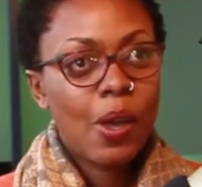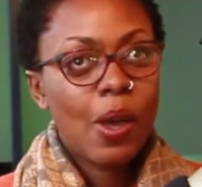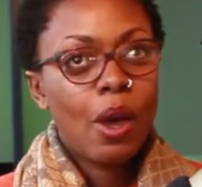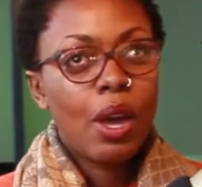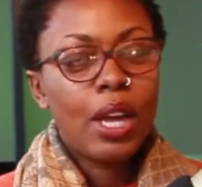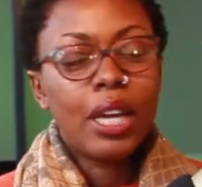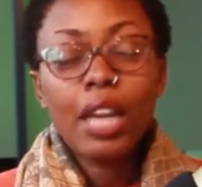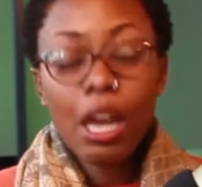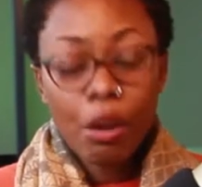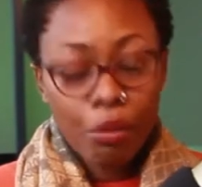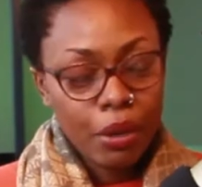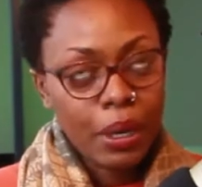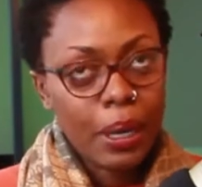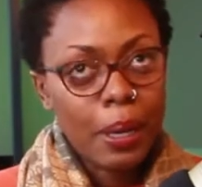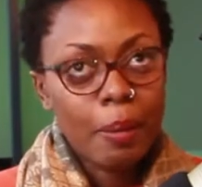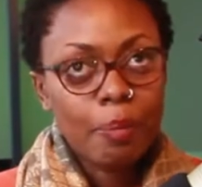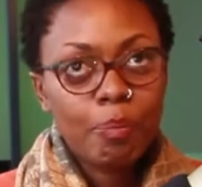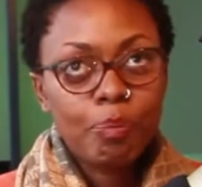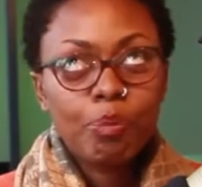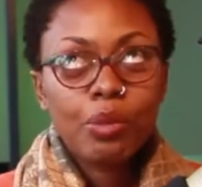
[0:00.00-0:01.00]
in
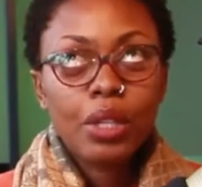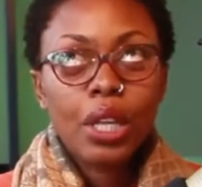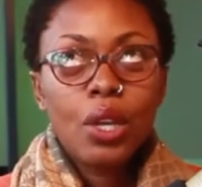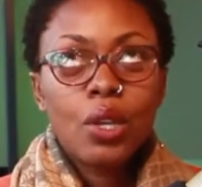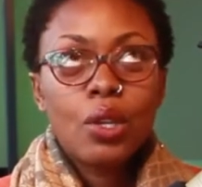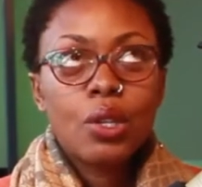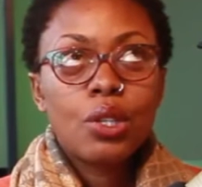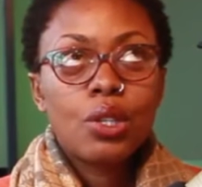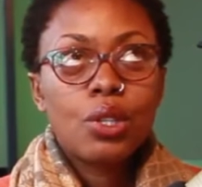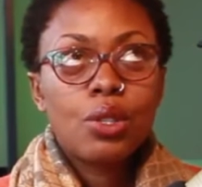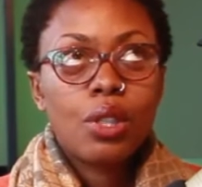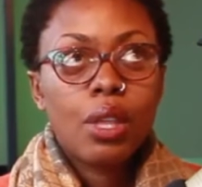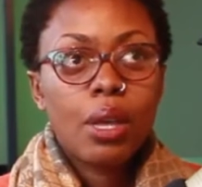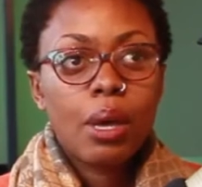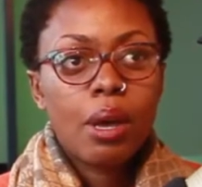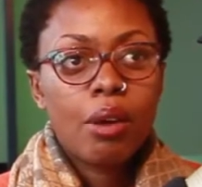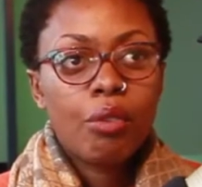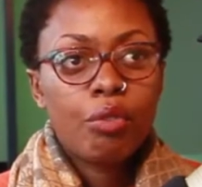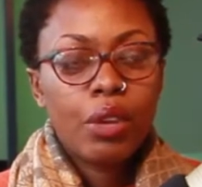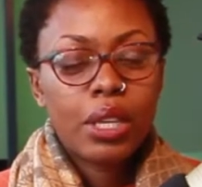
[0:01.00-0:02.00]
Africa.
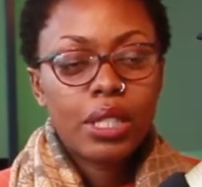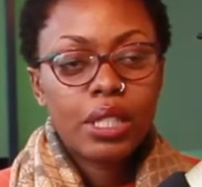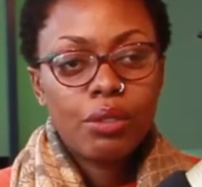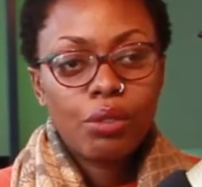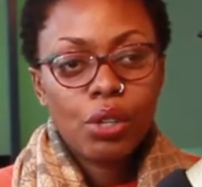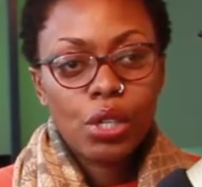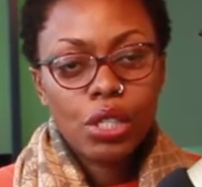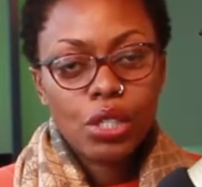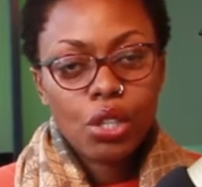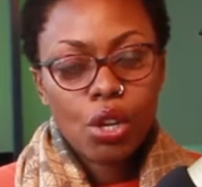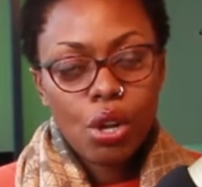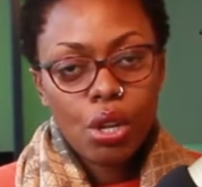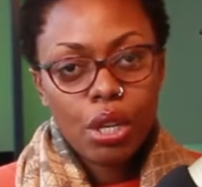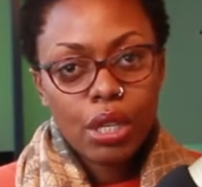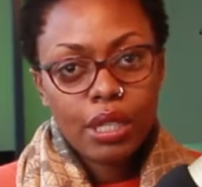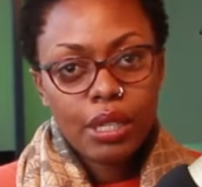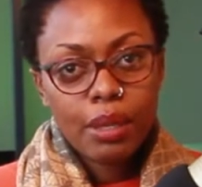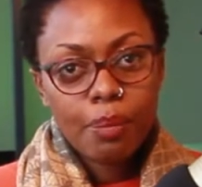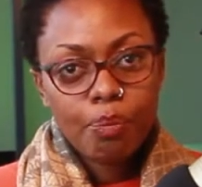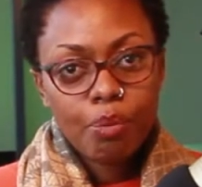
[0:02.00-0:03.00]
The festival is
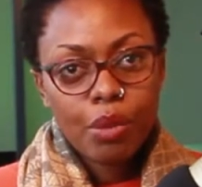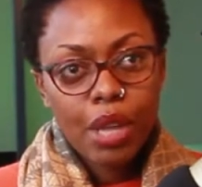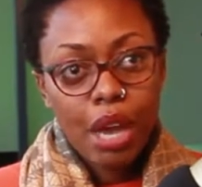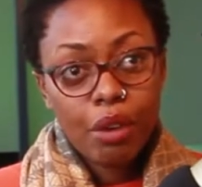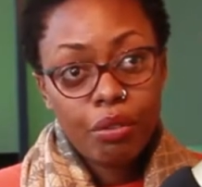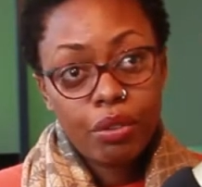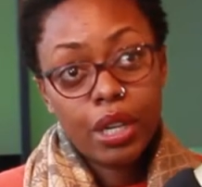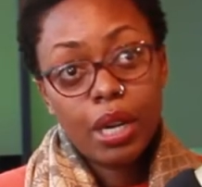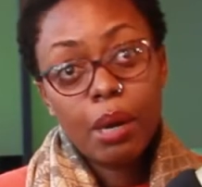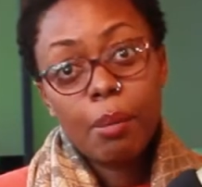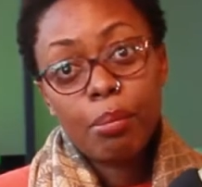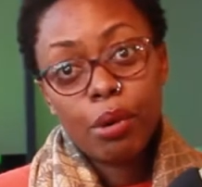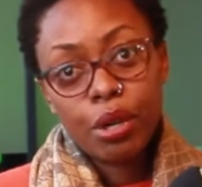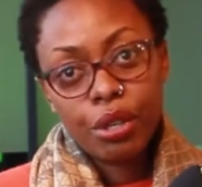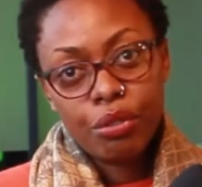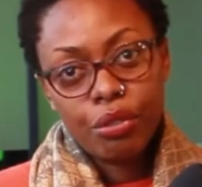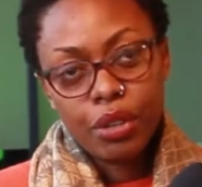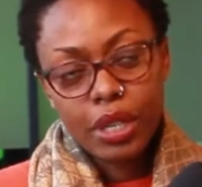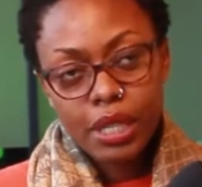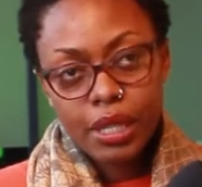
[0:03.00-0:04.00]
called Africa
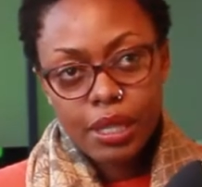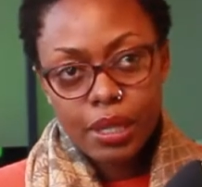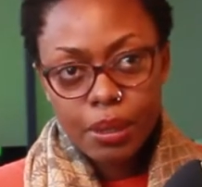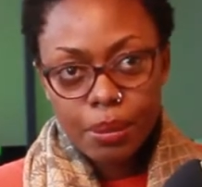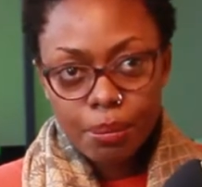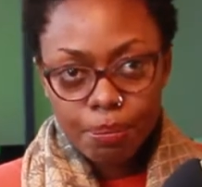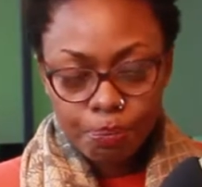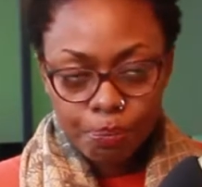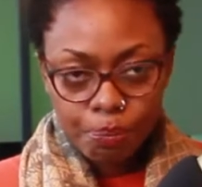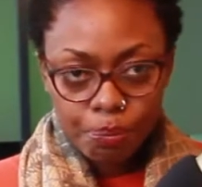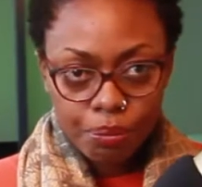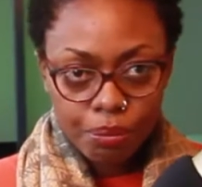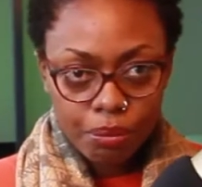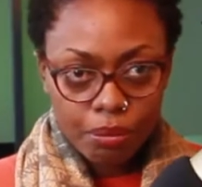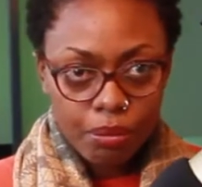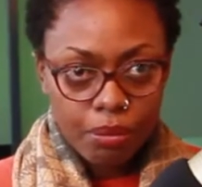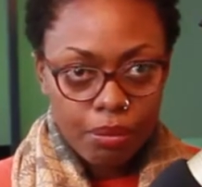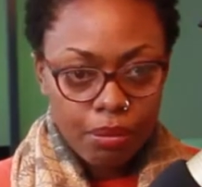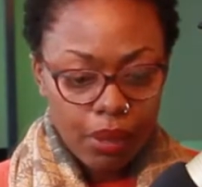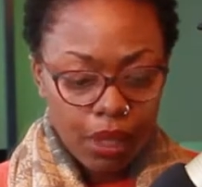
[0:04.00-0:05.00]
Podfest.
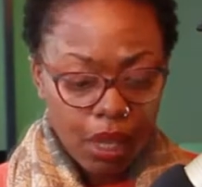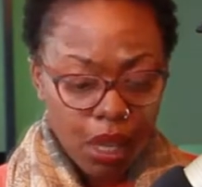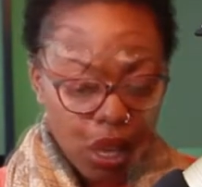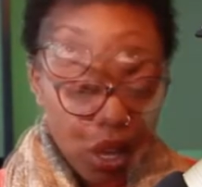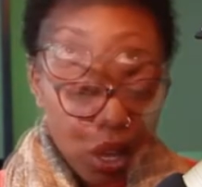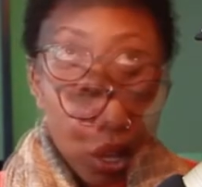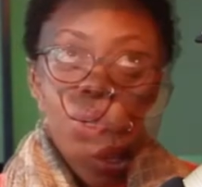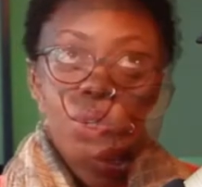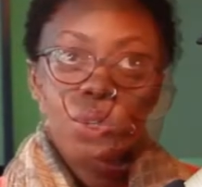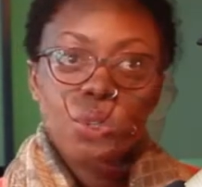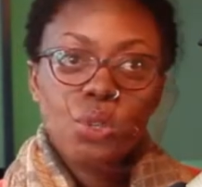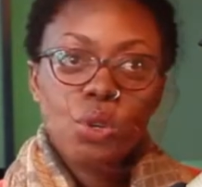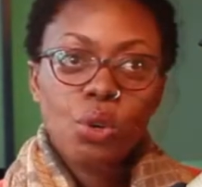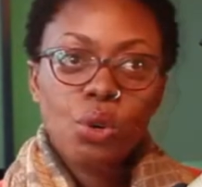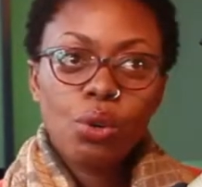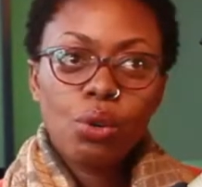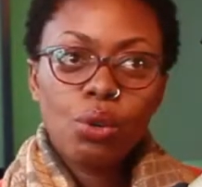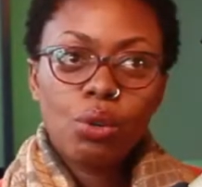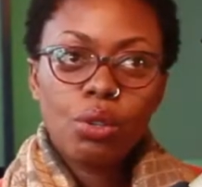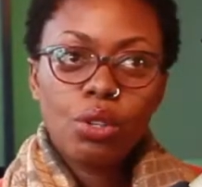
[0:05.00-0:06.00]

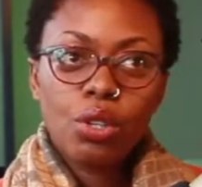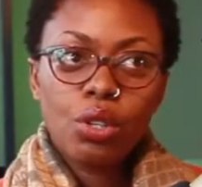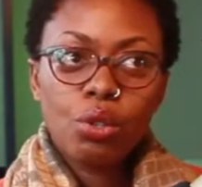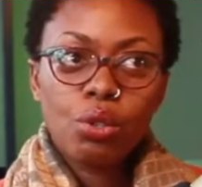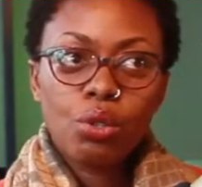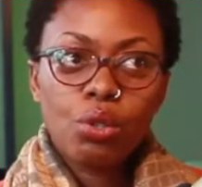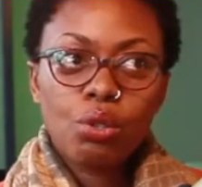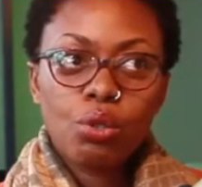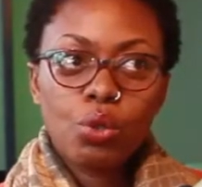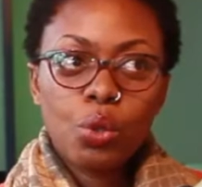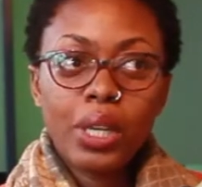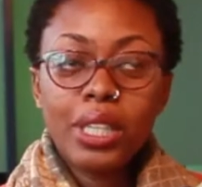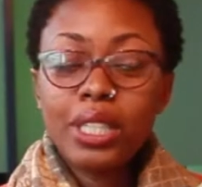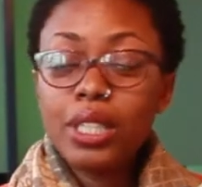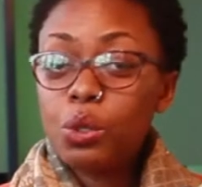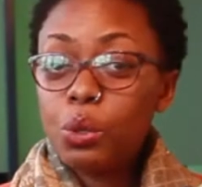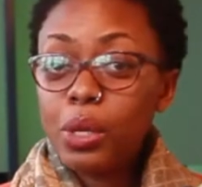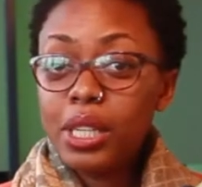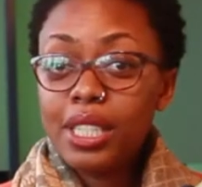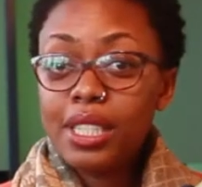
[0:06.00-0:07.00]
So,
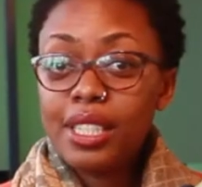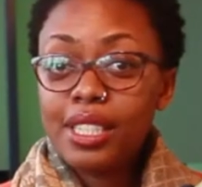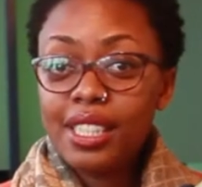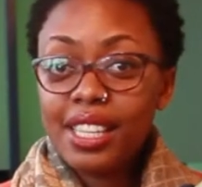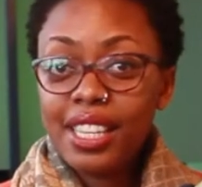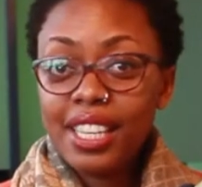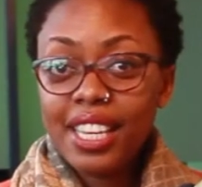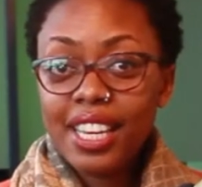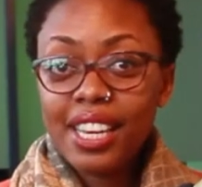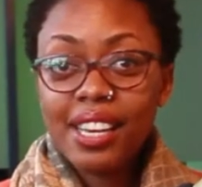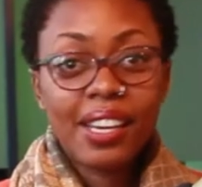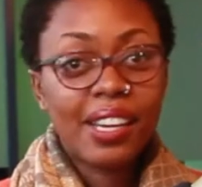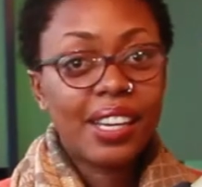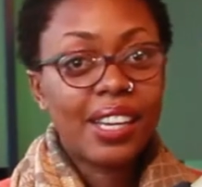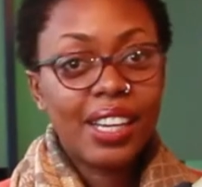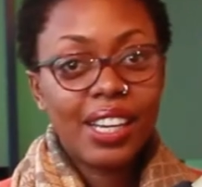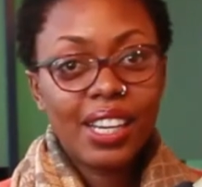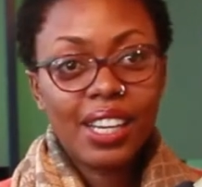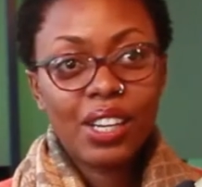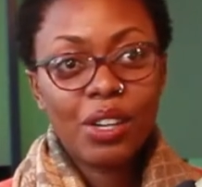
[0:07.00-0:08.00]
2020 is the year
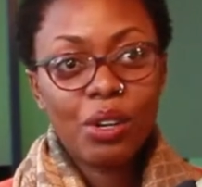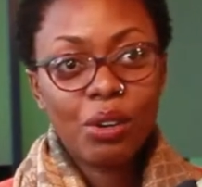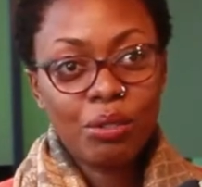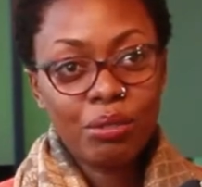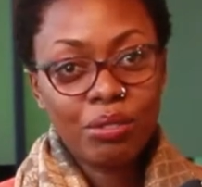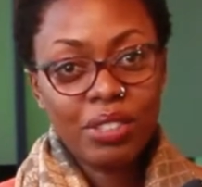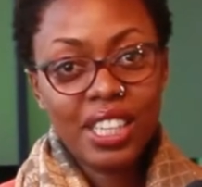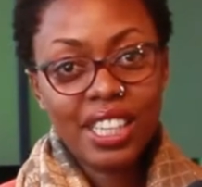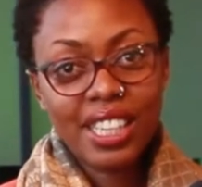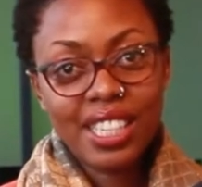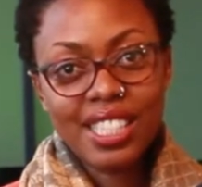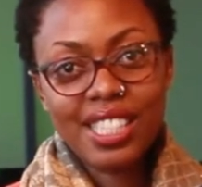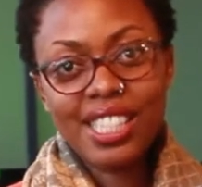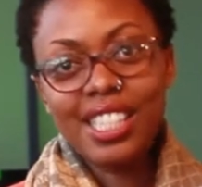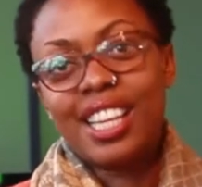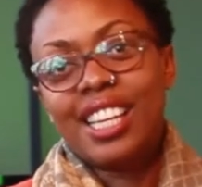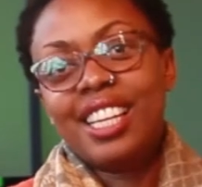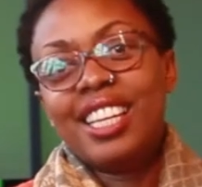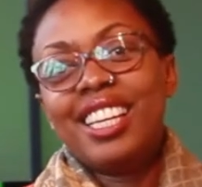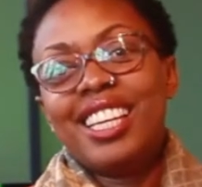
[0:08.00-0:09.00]
of years.
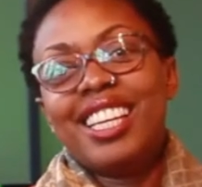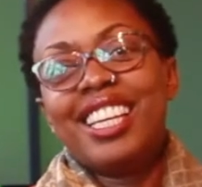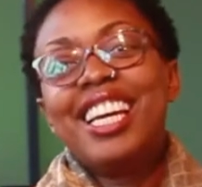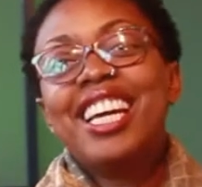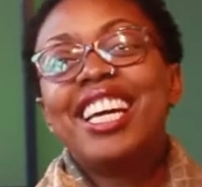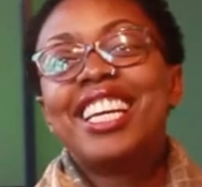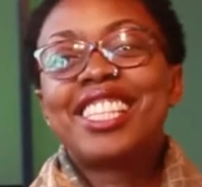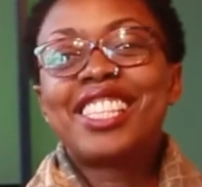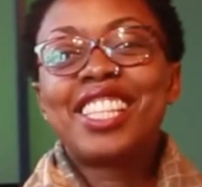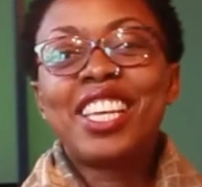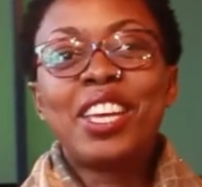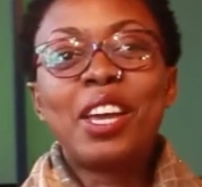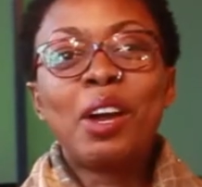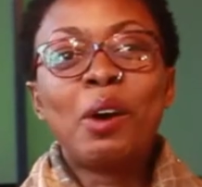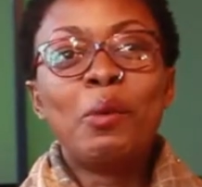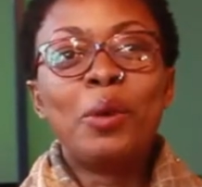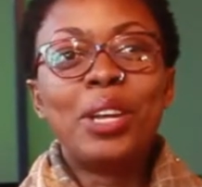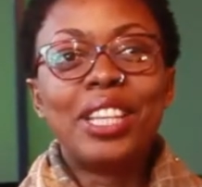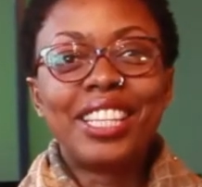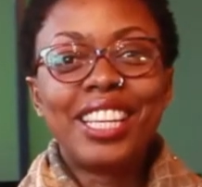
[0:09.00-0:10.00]
It's the year
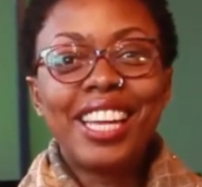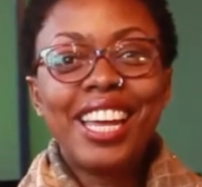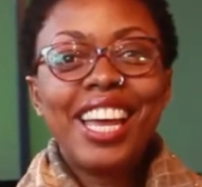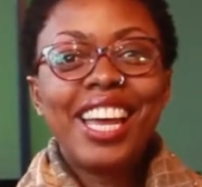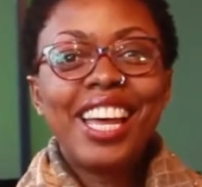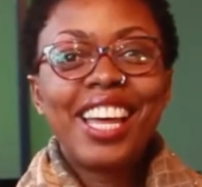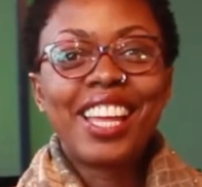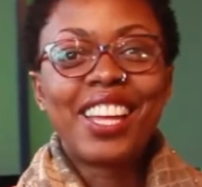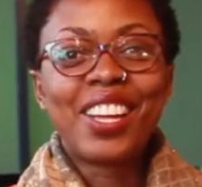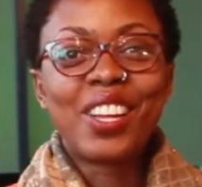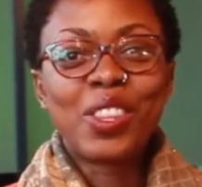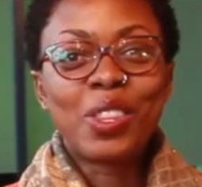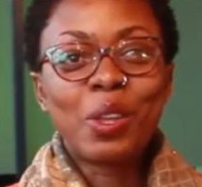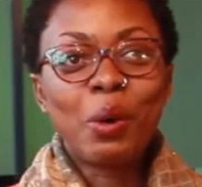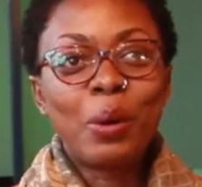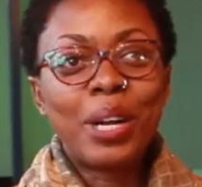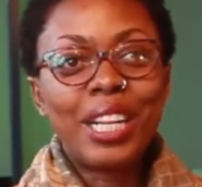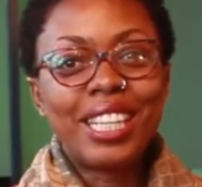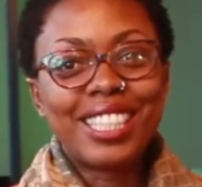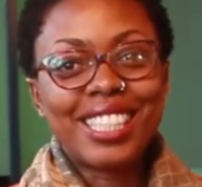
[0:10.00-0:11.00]
when the
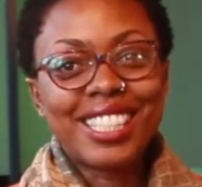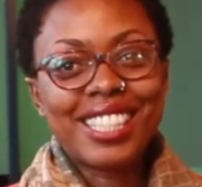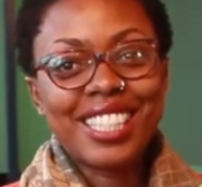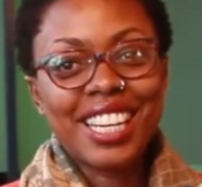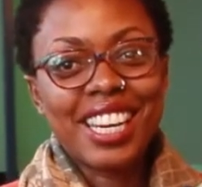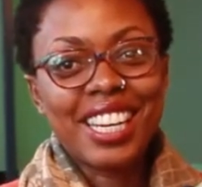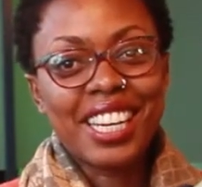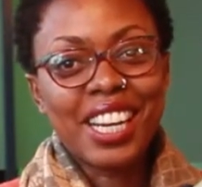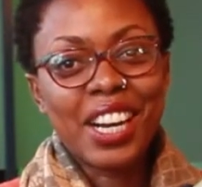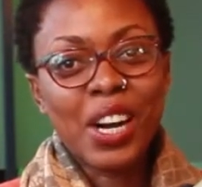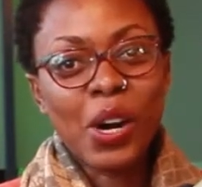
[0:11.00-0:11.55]
world is turning a